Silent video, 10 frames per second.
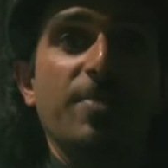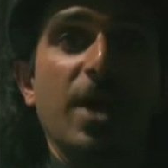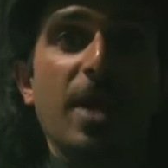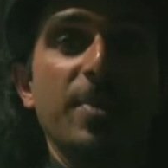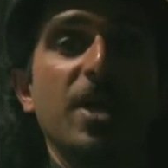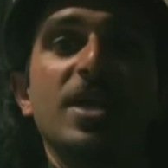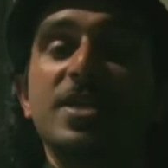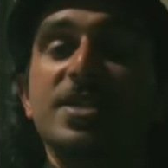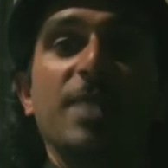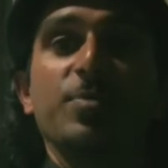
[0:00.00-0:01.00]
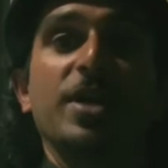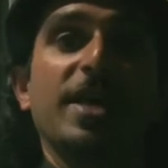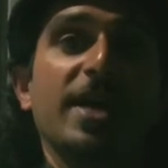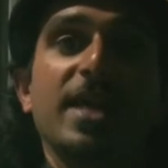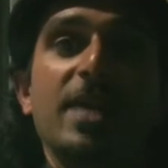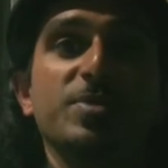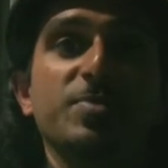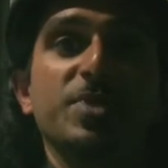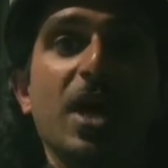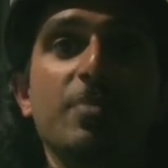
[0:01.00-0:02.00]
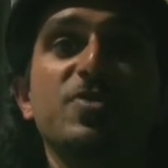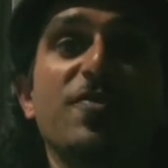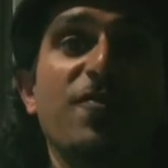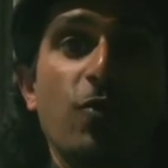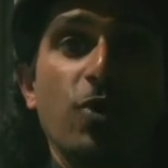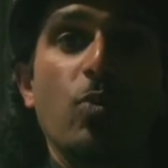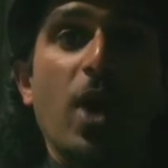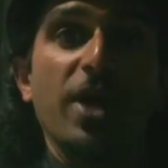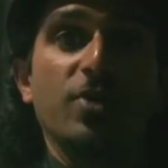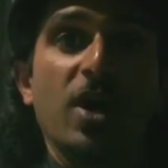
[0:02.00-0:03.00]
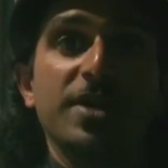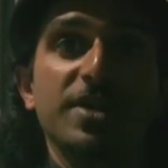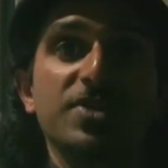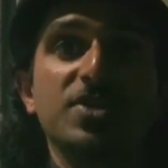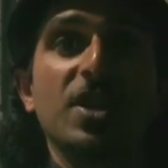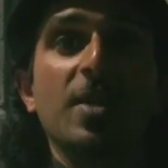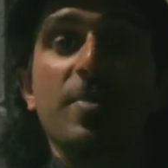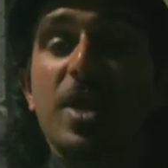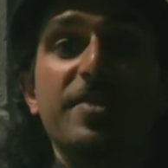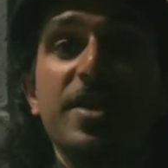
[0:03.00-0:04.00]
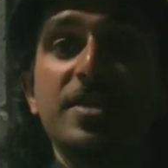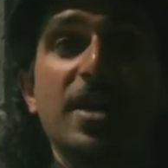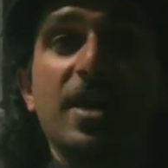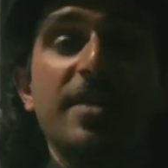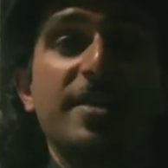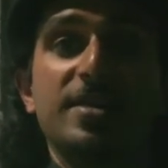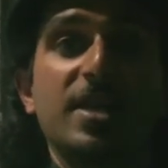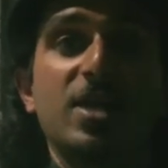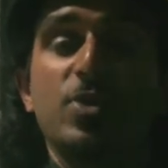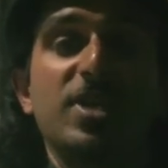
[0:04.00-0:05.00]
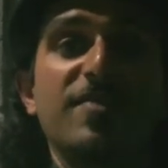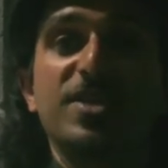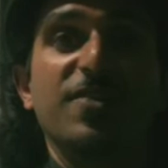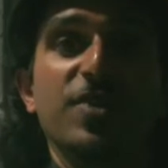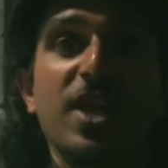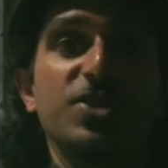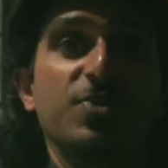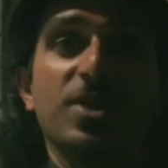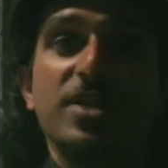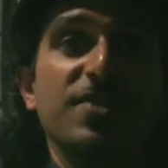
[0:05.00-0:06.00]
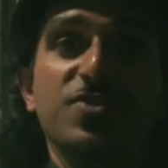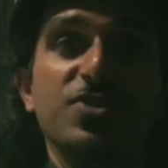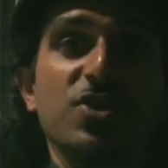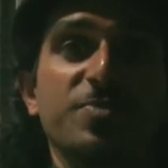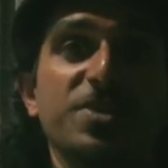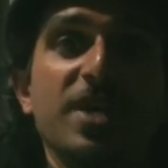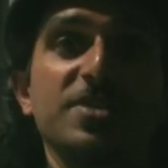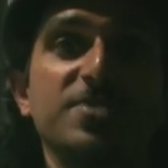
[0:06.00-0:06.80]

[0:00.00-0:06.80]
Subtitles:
hop, he's got to play that game sometimes for a wider audience. But I think that he would give a different answer in a different circumstance.